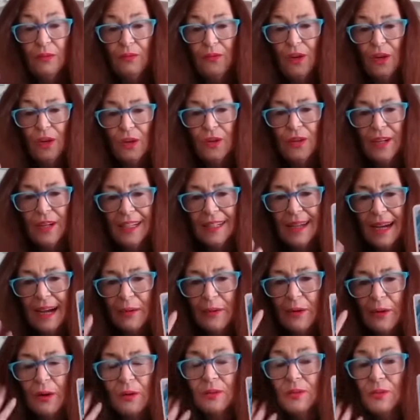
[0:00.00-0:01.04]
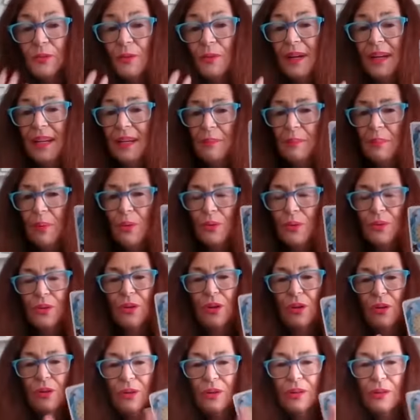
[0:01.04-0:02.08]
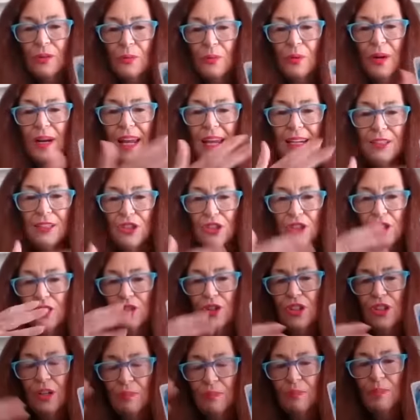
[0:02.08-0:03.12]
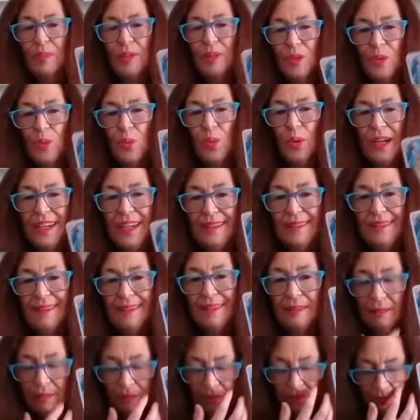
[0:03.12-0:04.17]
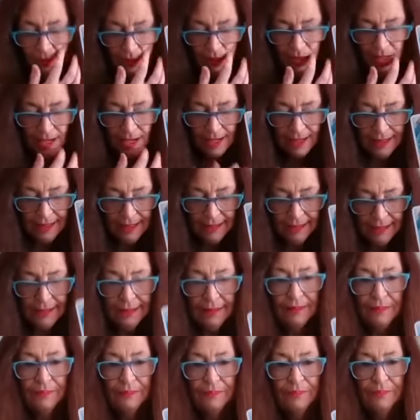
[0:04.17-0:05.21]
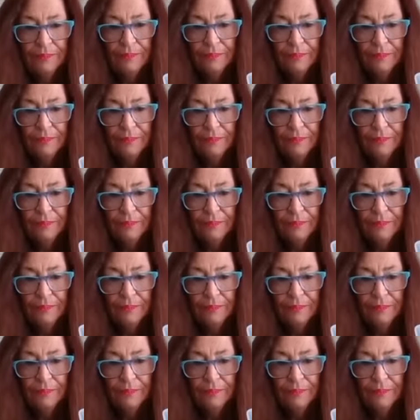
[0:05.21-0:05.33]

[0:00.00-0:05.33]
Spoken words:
if you're learning tarot, it's really important to look at the relationship between the cards.